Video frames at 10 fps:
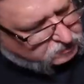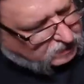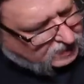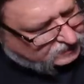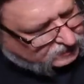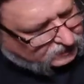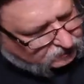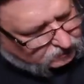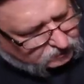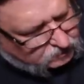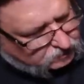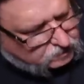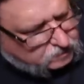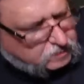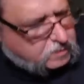is plastic
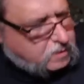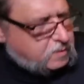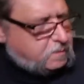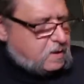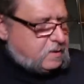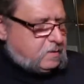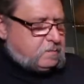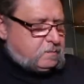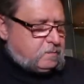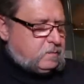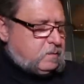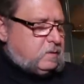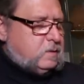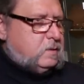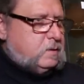on the bottom.
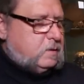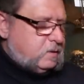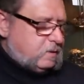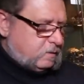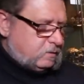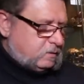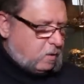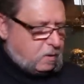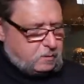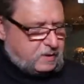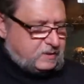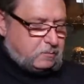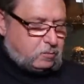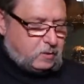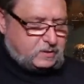This probably makes
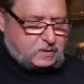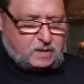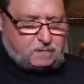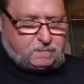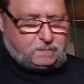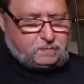it pretty tough.